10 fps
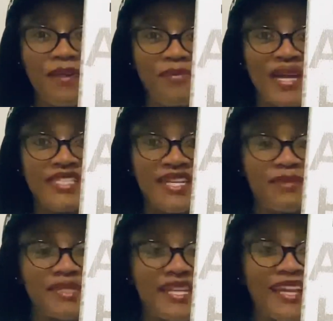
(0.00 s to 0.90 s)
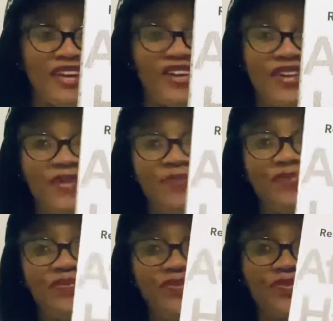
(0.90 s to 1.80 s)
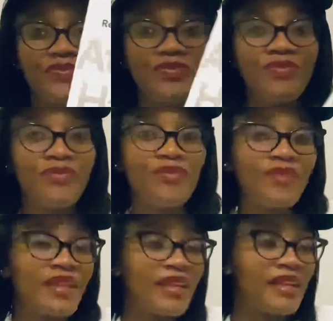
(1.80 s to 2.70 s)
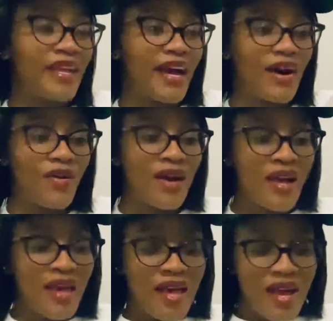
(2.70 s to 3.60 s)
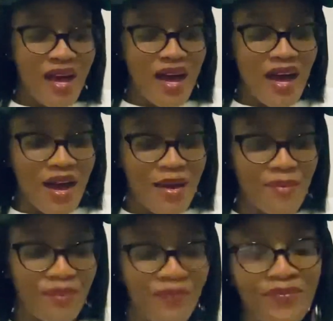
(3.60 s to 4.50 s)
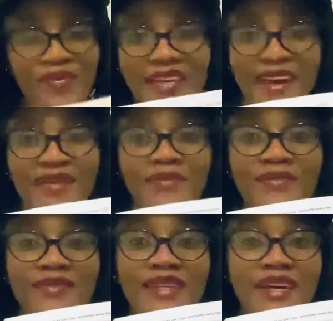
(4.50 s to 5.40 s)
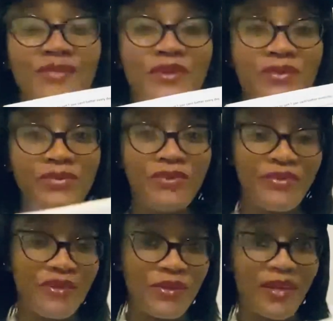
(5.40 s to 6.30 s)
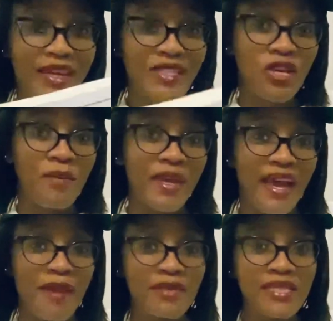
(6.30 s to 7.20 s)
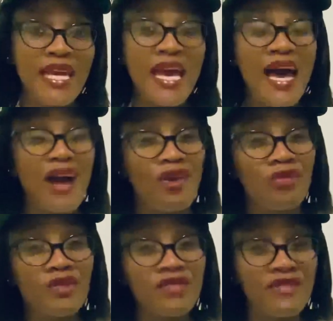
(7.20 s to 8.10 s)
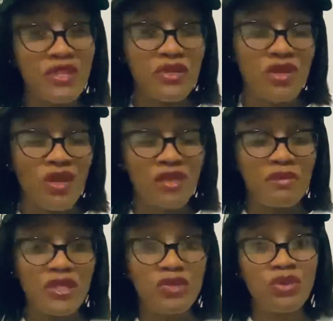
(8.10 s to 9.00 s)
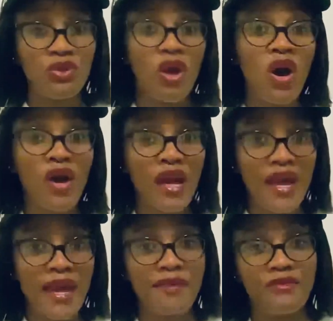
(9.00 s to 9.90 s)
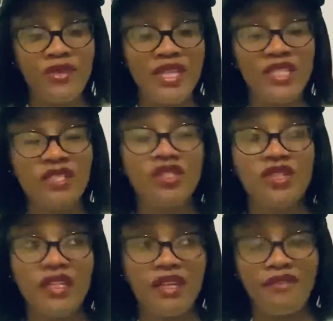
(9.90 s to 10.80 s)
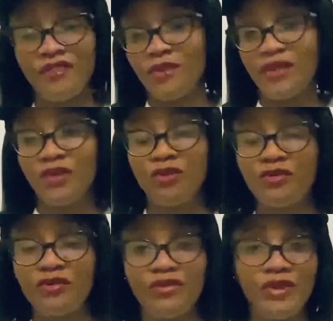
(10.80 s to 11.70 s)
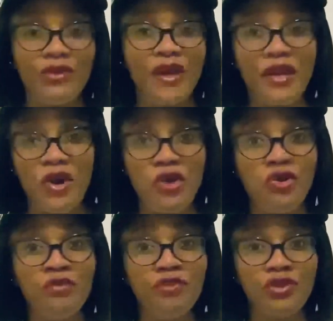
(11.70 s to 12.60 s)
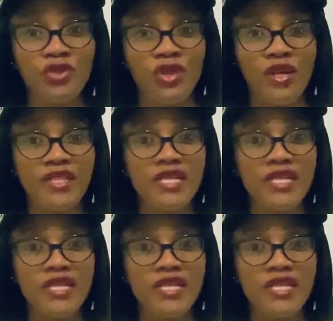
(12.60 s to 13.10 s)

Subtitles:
by James Clear. Now, yeah, we're reviewing Atomic Habits. I hope this video is not going to be too long. I am really just going to give you an overview and hope to not